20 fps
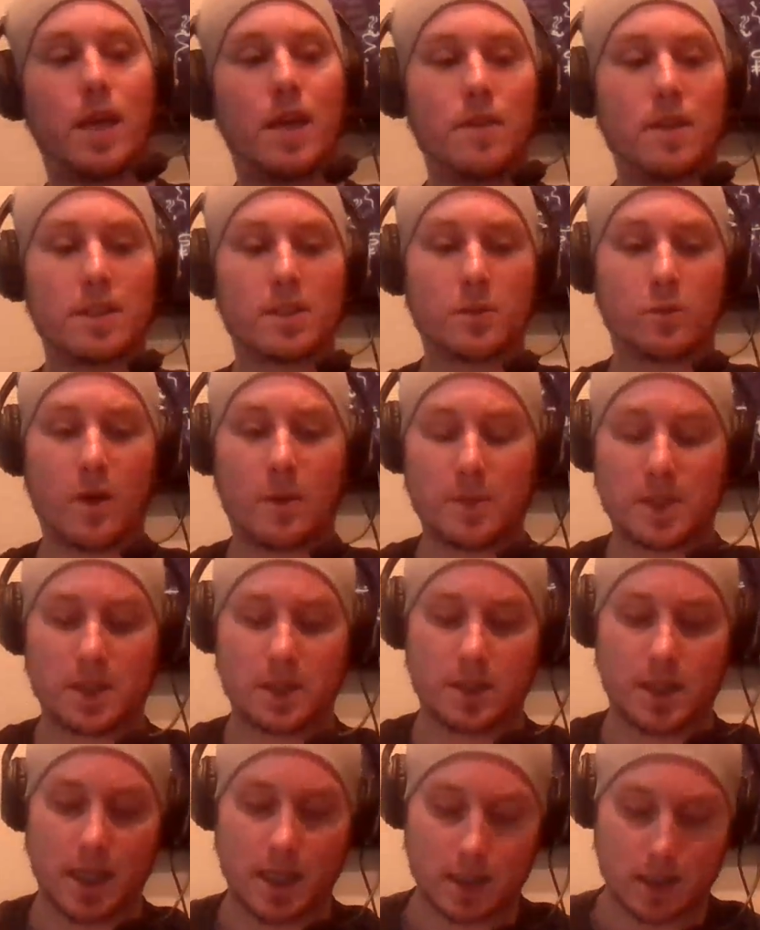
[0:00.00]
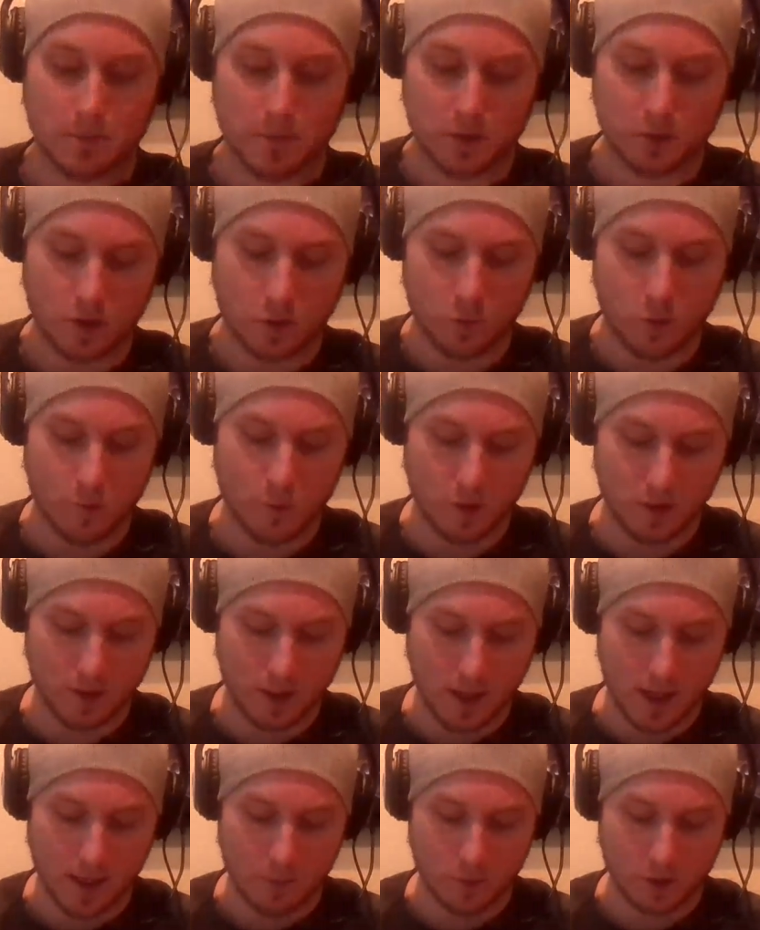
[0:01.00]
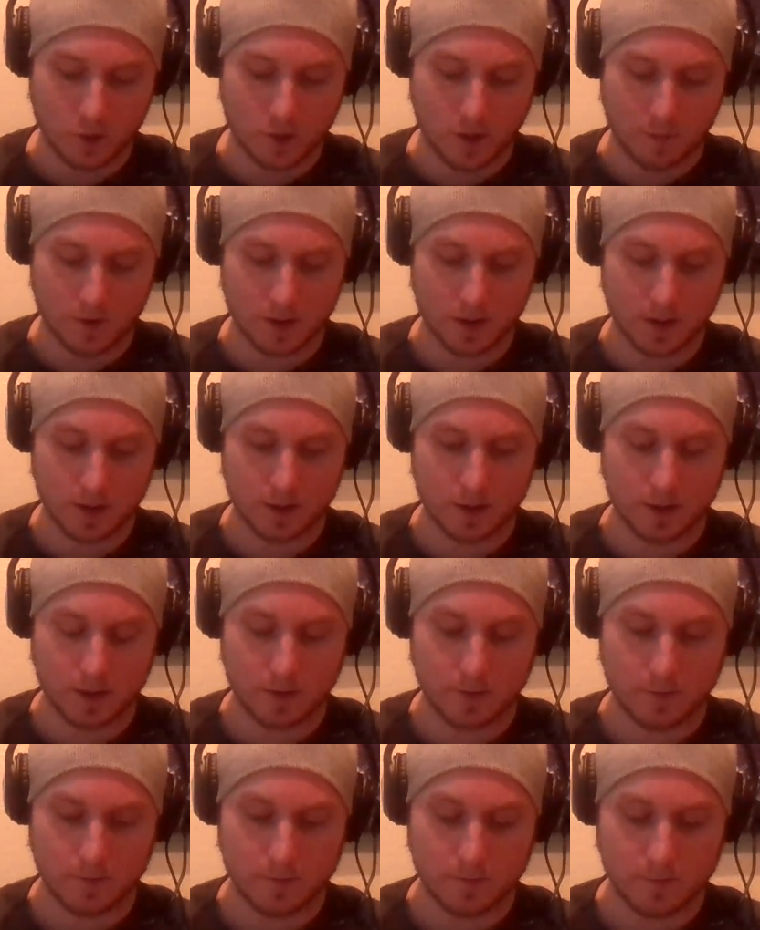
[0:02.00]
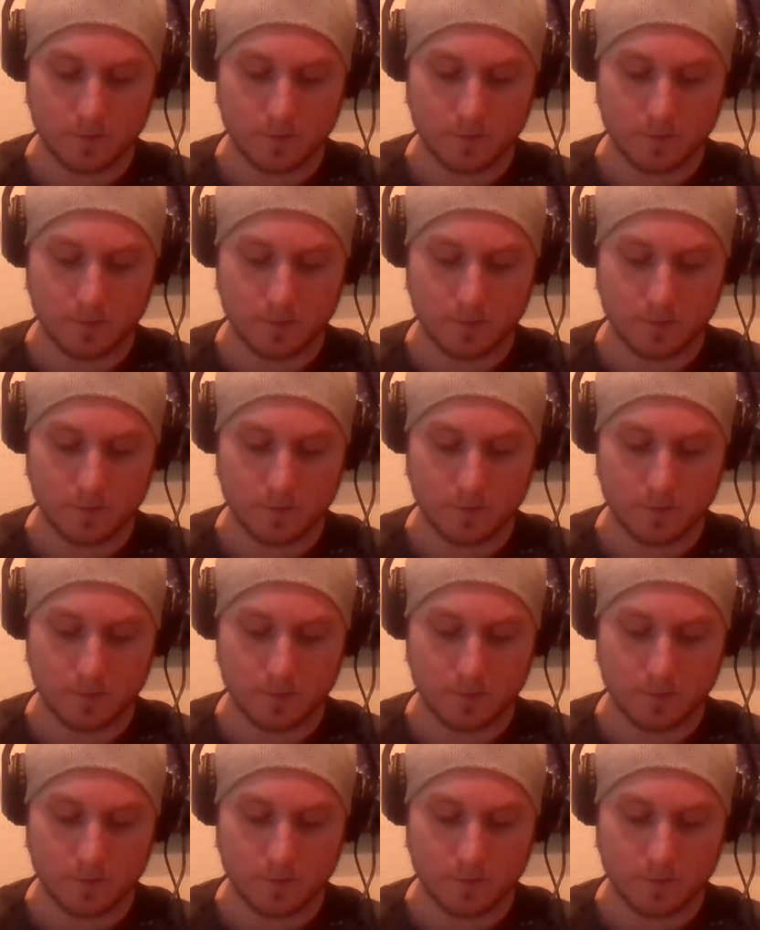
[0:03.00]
in this representation, I'm going to draw one more line, which represents